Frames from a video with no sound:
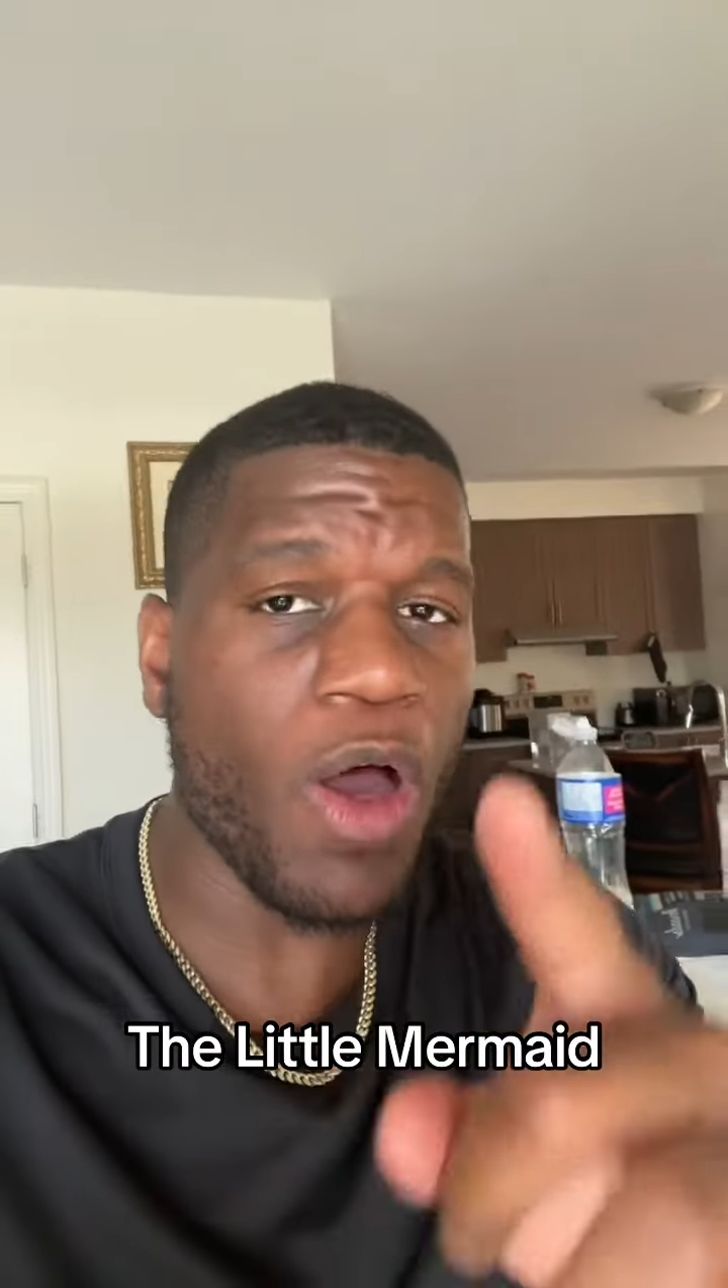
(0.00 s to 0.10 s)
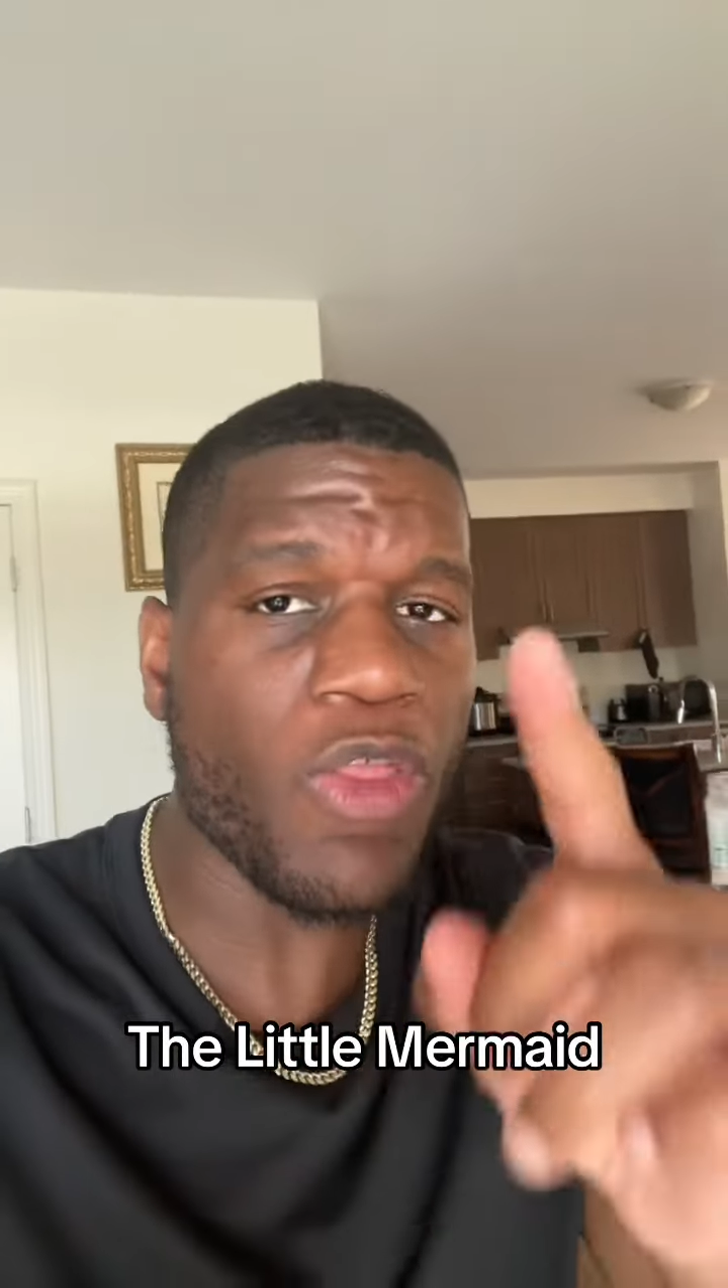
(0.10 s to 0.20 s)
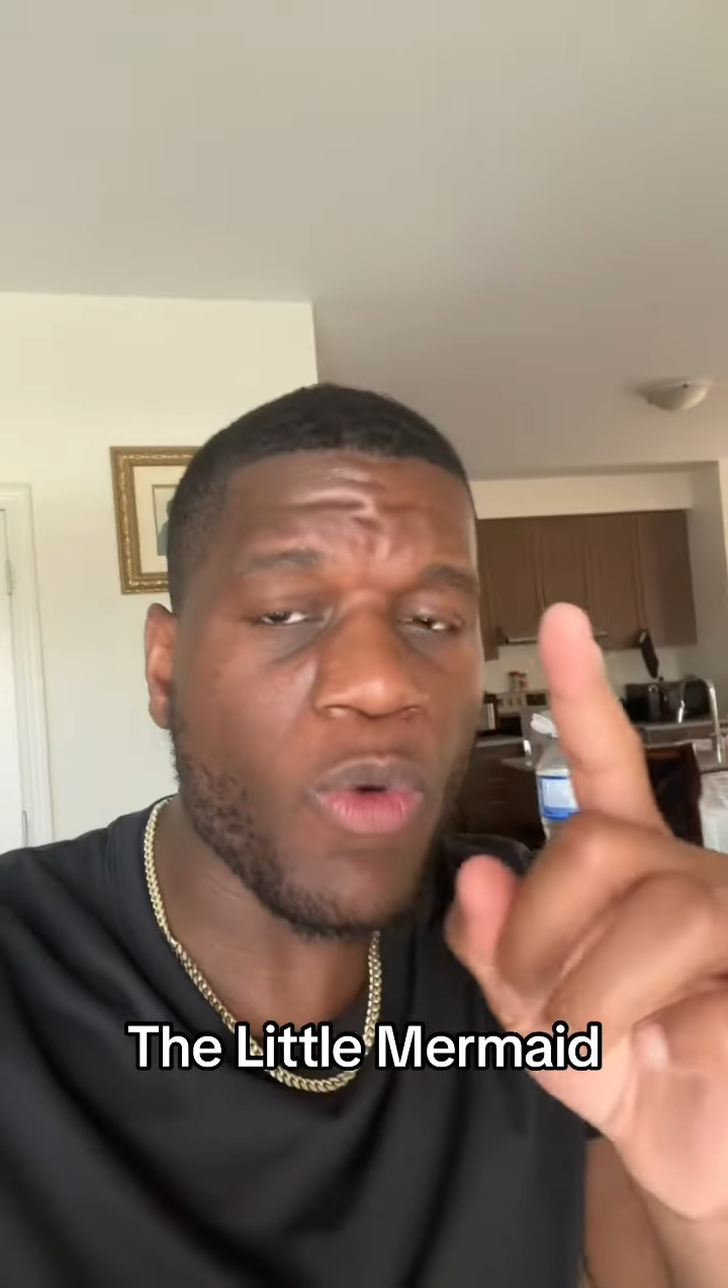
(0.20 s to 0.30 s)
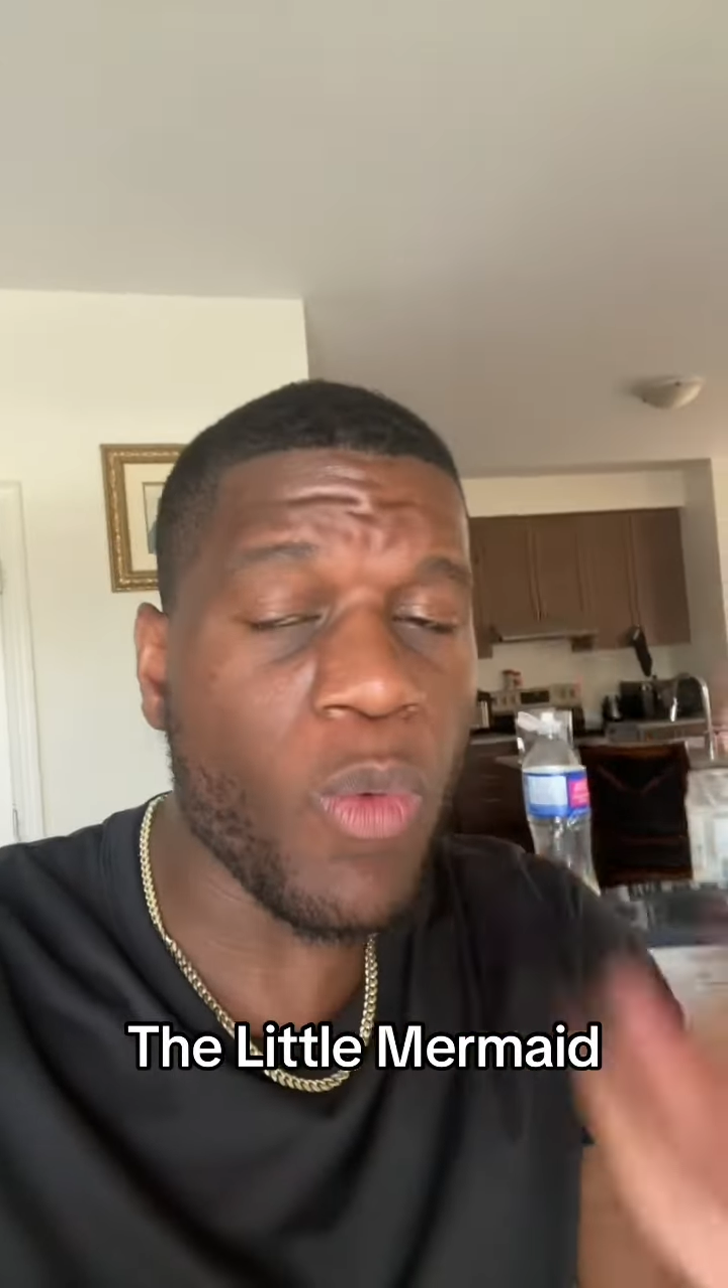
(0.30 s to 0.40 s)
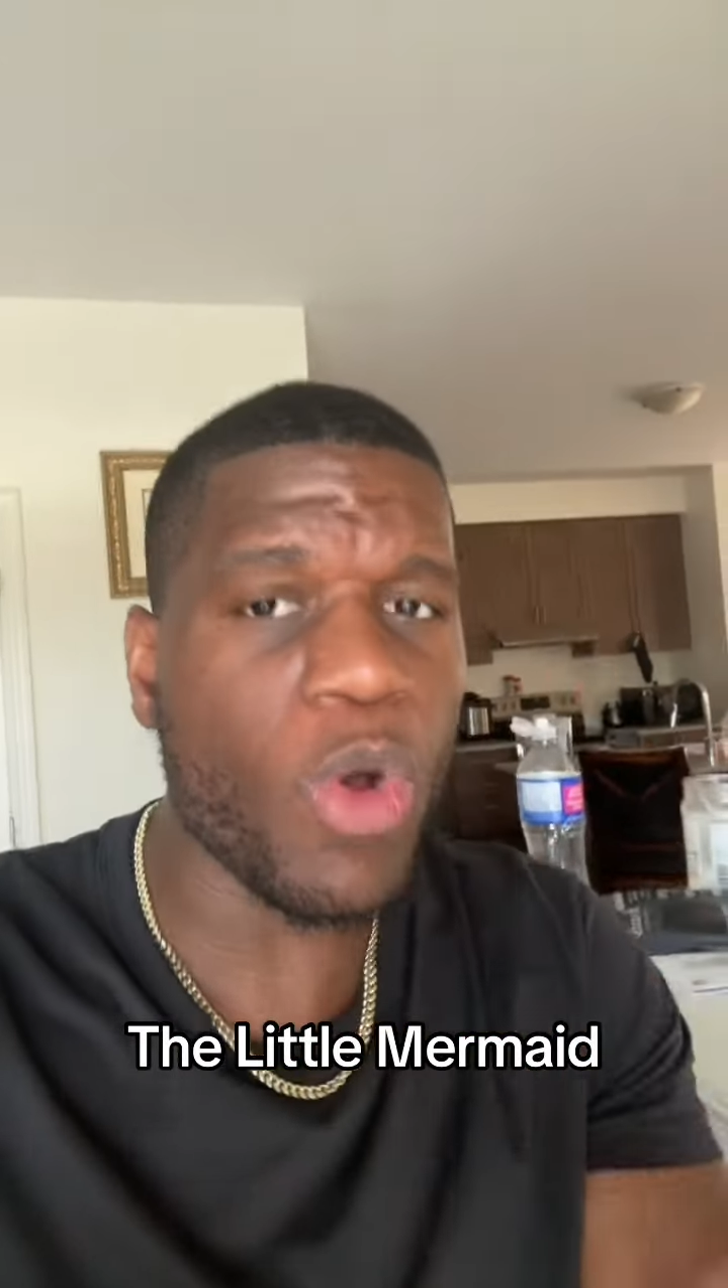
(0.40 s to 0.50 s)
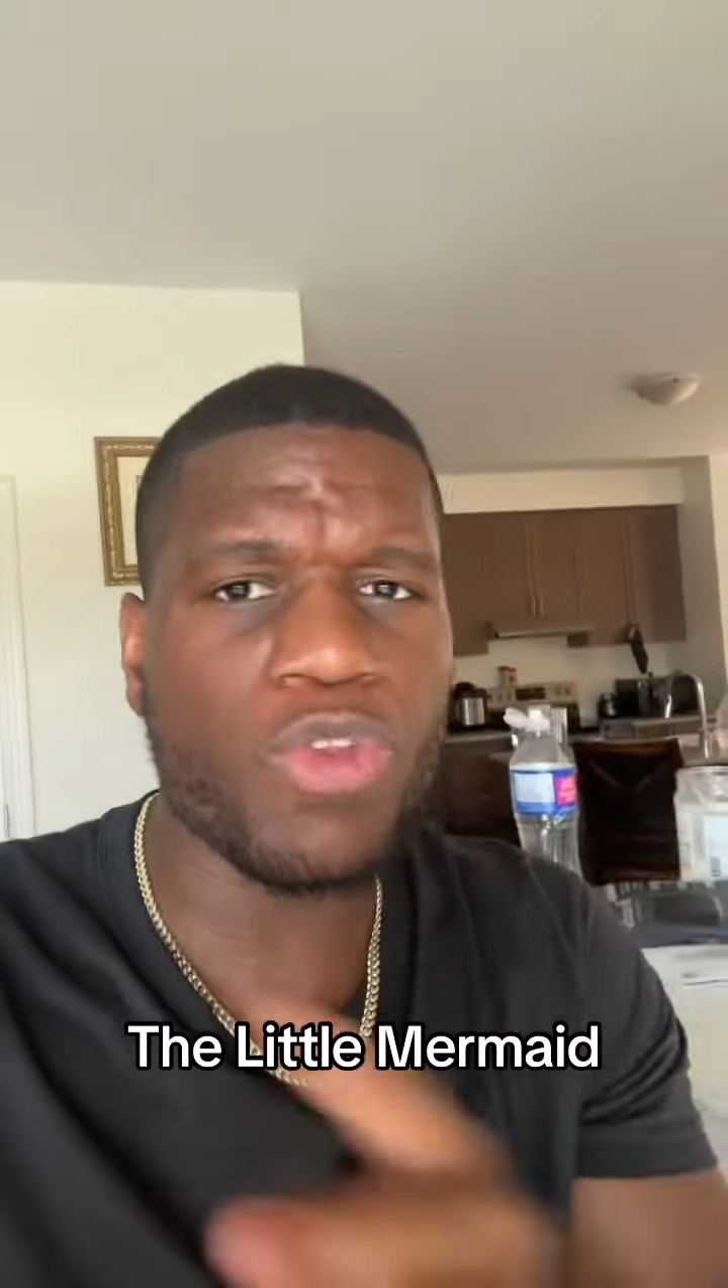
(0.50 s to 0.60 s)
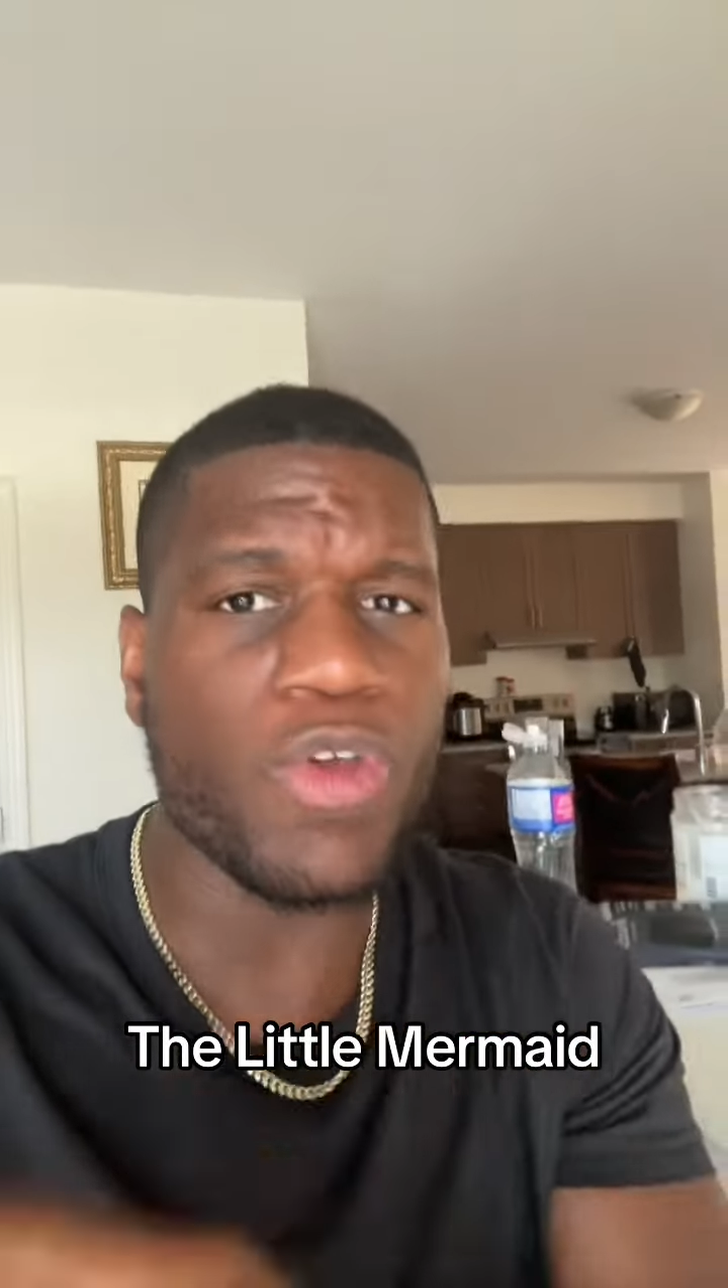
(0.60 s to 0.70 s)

other world?